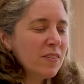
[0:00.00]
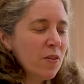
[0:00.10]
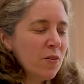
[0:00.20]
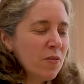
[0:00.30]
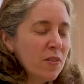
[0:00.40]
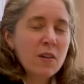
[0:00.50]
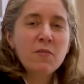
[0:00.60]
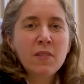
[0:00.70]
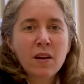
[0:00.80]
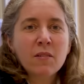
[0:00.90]
so,
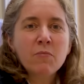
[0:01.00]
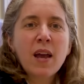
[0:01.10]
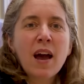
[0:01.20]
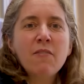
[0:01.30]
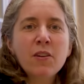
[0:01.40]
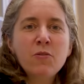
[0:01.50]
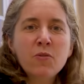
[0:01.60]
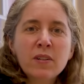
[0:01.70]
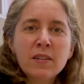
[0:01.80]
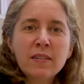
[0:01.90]
there, there, we have our
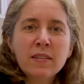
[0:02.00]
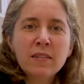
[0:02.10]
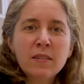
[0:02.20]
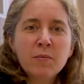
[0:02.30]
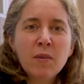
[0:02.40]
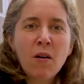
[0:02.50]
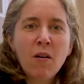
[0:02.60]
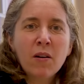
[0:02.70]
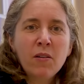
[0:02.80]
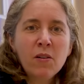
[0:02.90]
coordinate system
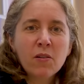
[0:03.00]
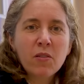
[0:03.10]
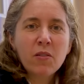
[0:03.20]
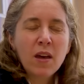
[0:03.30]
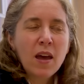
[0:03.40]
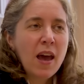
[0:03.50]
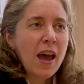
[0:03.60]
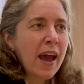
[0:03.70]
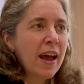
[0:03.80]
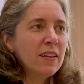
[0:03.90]
on Earth.
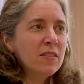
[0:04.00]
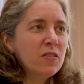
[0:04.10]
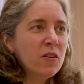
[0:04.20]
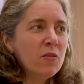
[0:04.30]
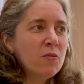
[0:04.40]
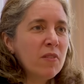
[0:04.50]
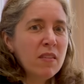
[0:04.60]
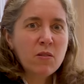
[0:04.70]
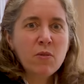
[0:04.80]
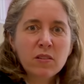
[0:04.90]
And so
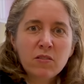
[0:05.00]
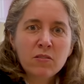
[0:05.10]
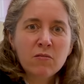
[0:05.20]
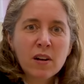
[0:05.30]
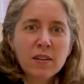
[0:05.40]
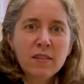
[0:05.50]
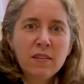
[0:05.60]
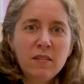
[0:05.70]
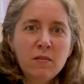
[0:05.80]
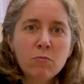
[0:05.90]
then the question
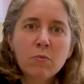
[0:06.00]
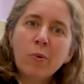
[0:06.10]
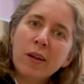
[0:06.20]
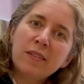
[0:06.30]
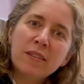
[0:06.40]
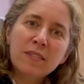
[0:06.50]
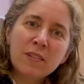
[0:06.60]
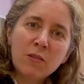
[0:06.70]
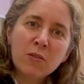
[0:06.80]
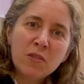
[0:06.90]
arises, well, what's at
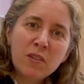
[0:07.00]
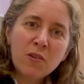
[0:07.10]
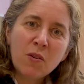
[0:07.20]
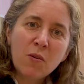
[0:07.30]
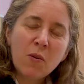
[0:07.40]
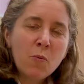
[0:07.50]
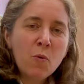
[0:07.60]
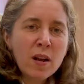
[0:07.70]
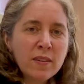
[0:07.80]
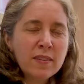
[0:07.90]
zero, zero?
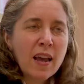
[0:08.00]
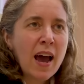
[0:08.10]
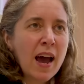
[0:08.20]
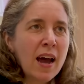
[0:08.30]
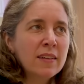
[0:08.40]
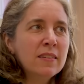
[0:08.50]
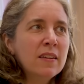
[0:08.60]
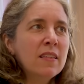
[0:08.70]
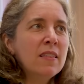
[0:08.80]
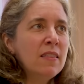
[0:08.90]
What's at
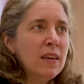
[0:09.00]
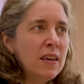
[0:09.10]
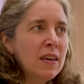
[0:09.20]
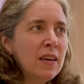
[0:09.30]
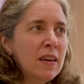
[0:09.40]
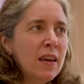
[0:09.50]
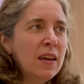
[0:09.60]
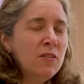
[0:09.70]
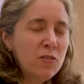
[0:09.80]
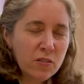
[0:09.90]
the
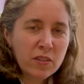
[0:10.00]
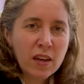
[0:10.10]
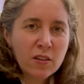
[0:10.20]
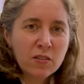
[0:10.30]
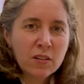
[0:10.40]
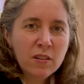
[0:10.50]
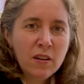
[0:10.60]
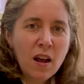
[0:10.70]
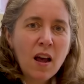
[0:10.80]
intersection